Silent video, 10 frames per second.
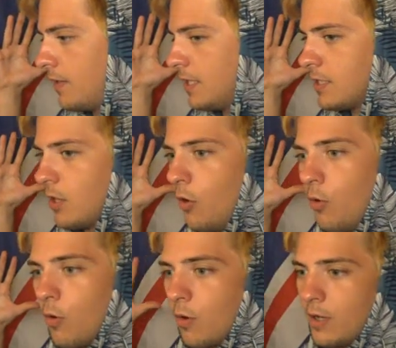this
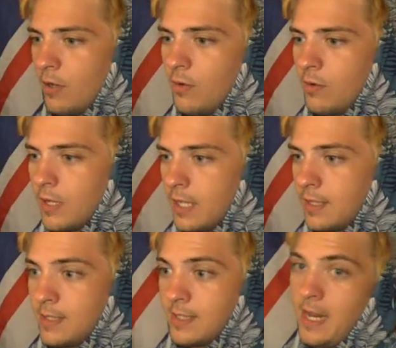whole ordeal,
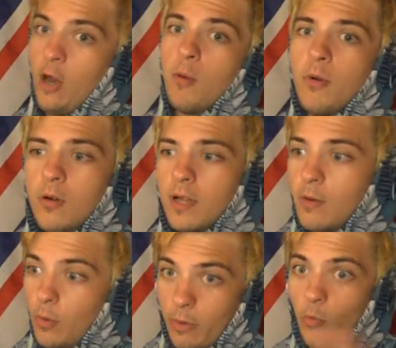it's terrible. Oh,
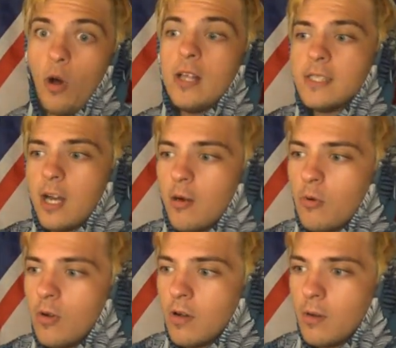it was
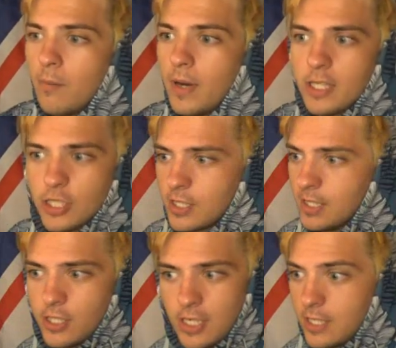terrible. But it's
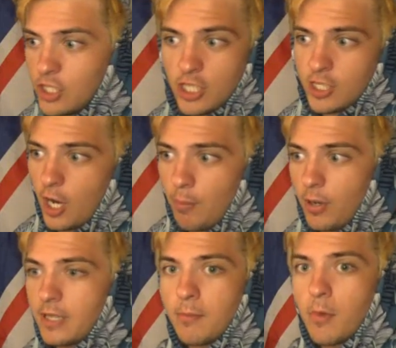just gonna
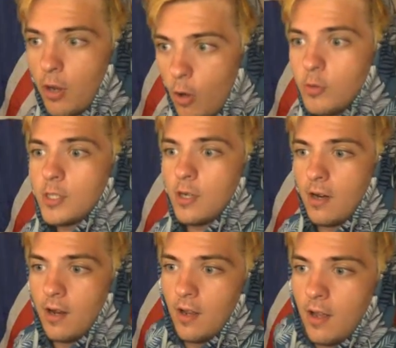bring them
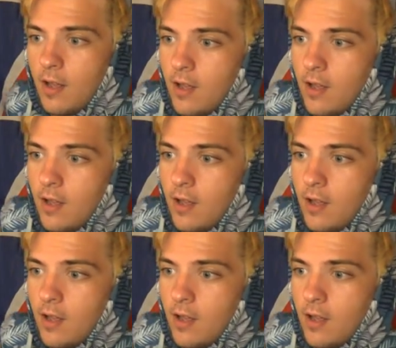closer.